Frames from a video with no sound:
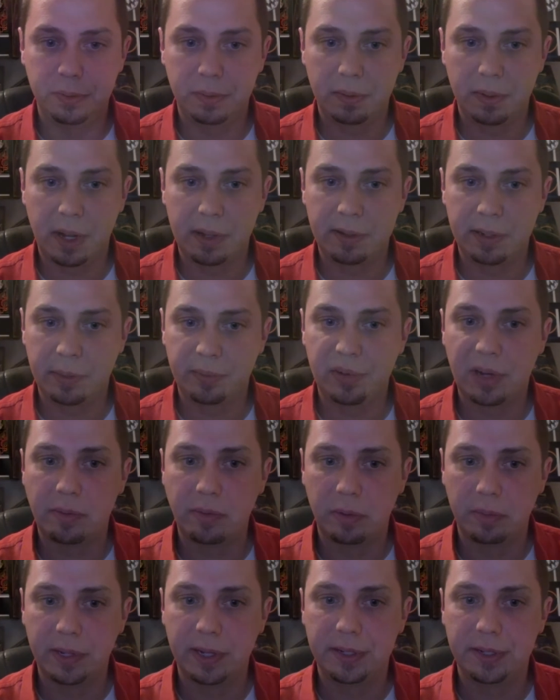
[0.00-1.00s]
I think
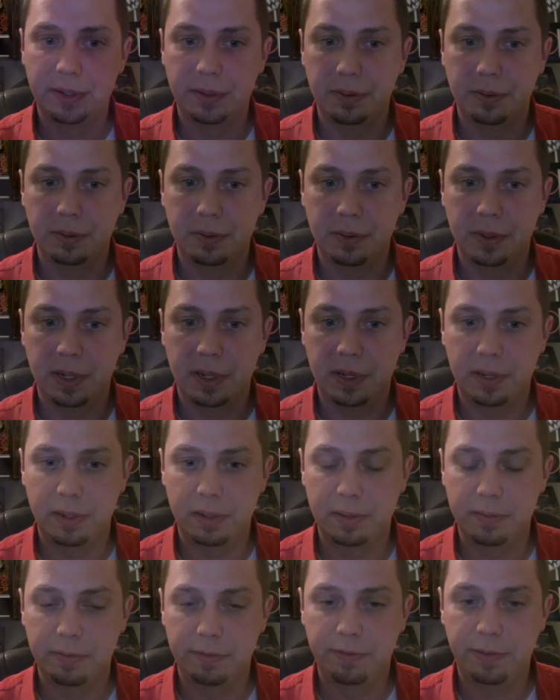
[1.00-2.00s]
probably to
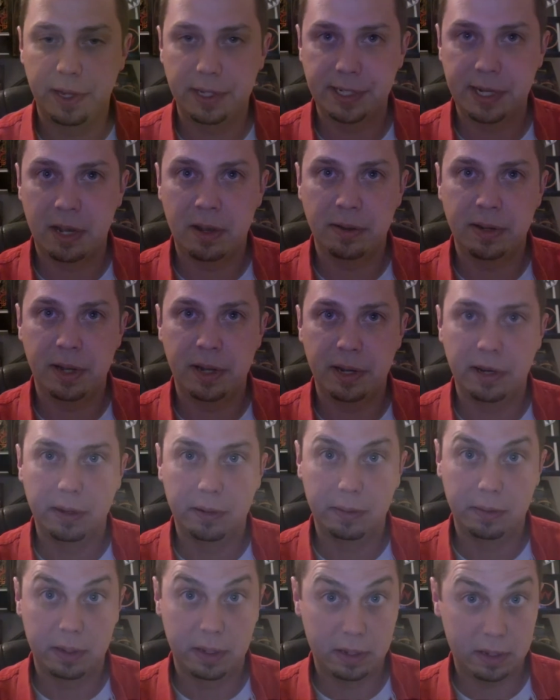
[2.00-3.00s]
flush out any
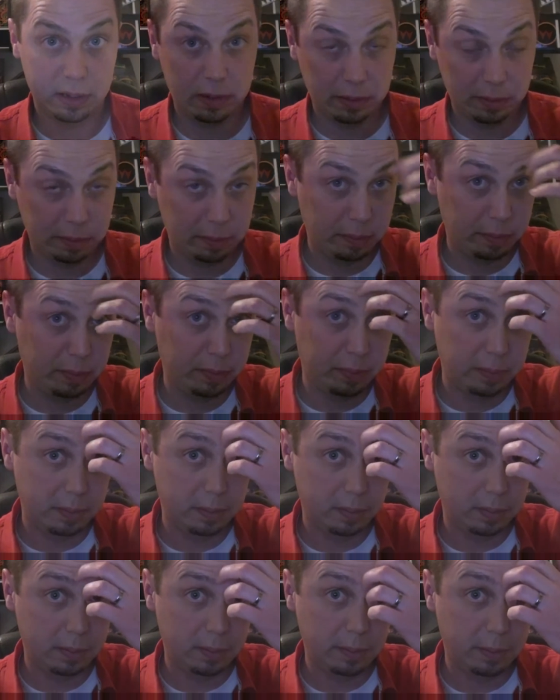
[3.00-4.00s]

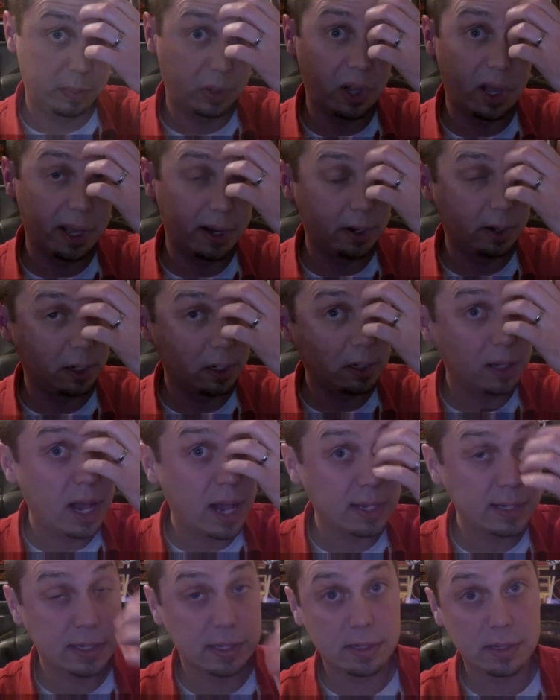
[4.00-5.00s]
blood or
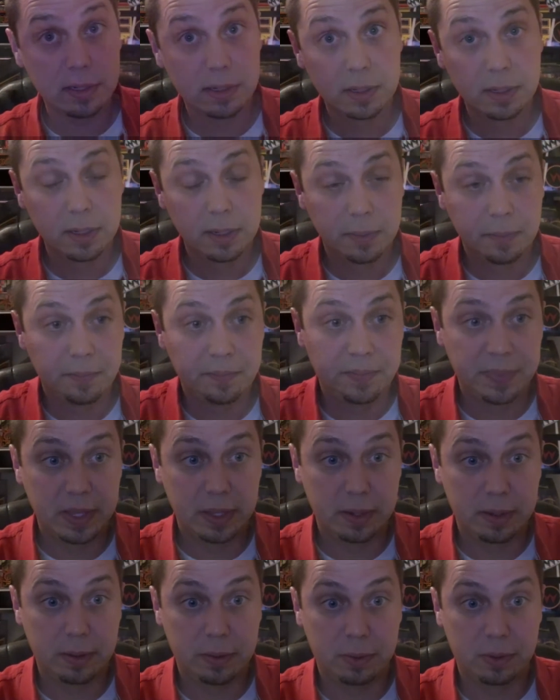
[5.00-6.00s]
clots
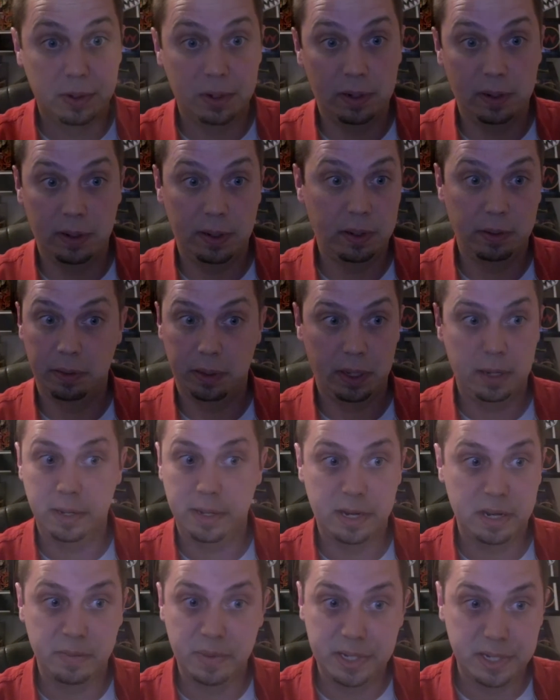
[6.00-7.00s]
or any
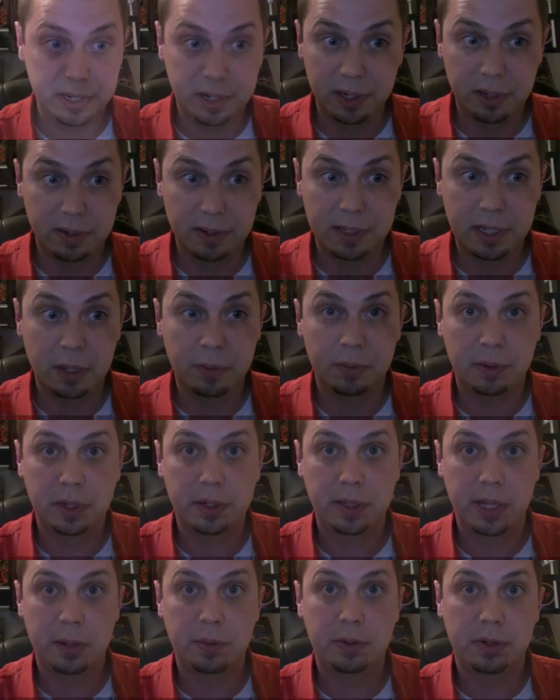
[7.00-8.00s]
kind of materials that
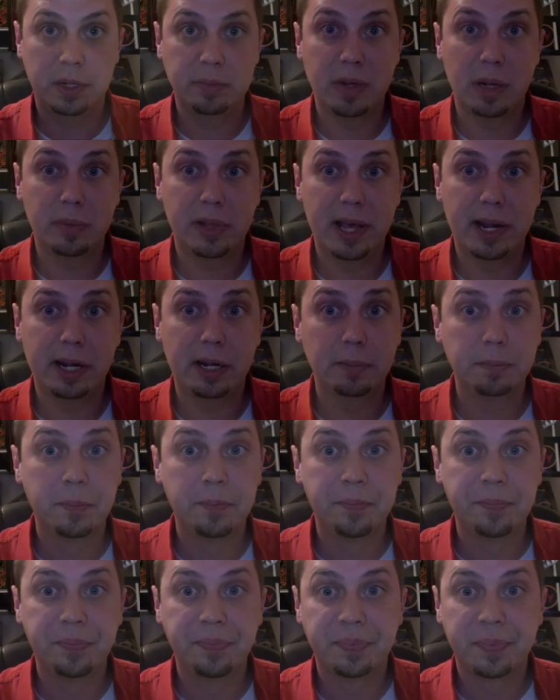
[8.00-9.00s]
were in my bladder
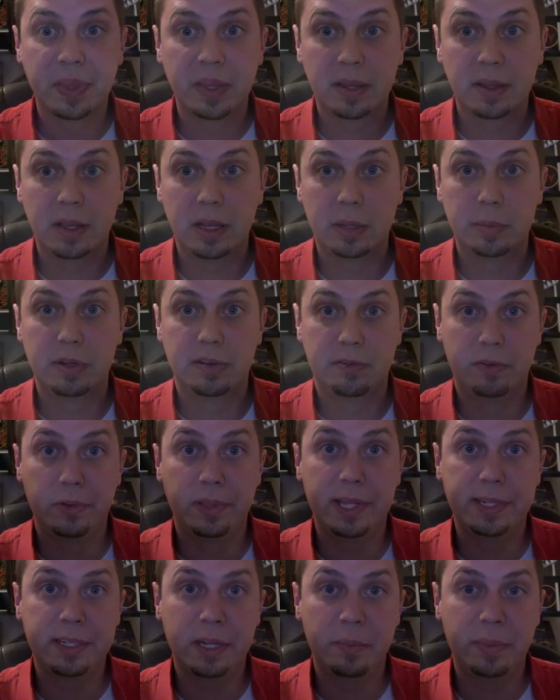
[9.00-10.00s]
before
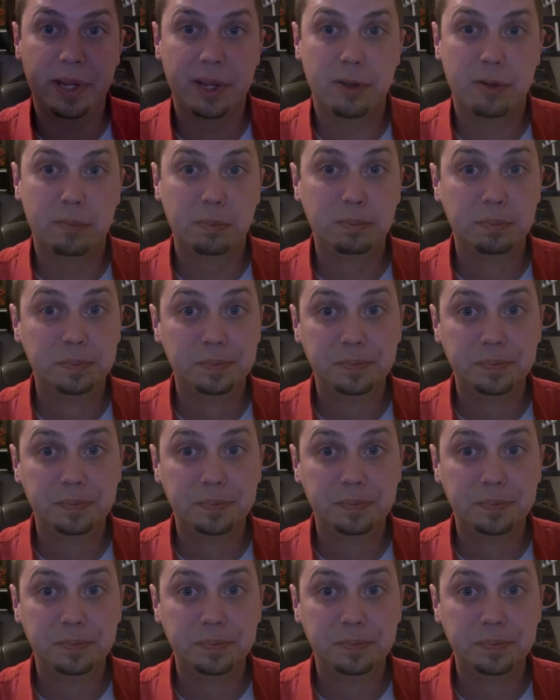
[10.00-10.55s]
they sent me home.